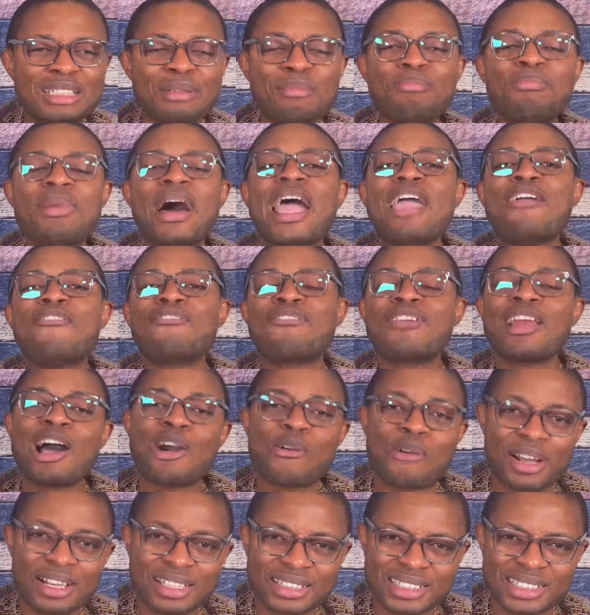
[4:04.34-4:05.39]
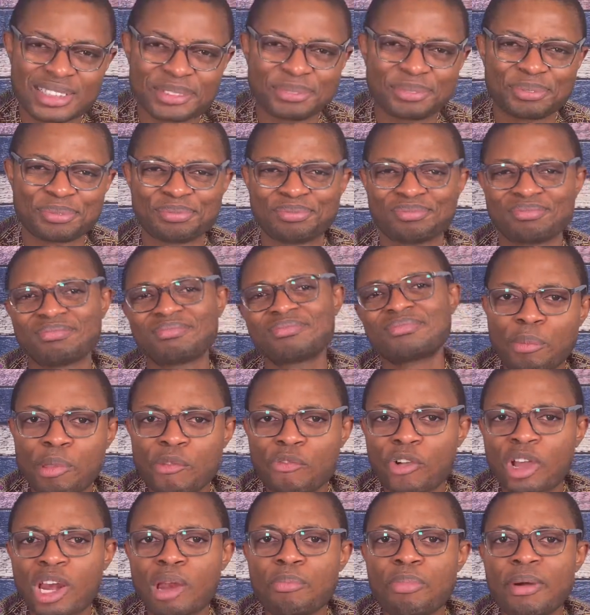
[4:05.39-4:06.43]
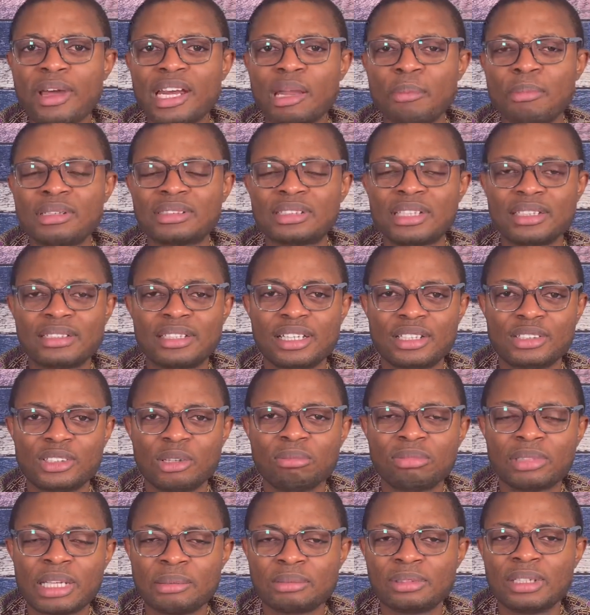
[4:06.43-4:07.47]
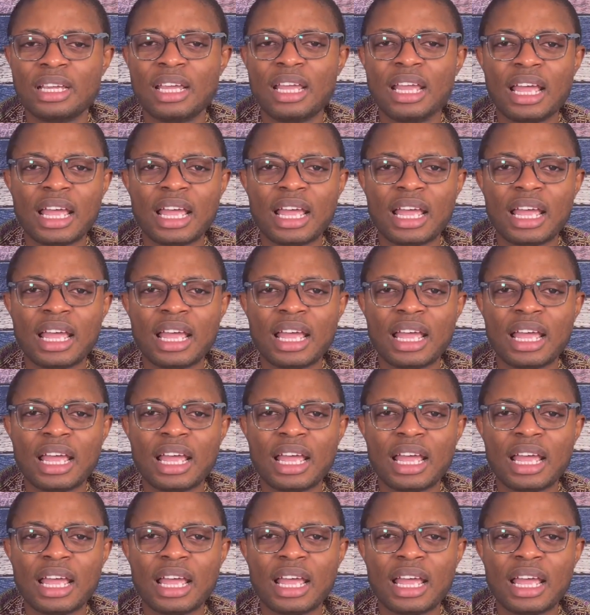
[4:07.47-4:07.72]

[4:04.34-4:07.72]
buy flowers. Before the pandemic started, sometimes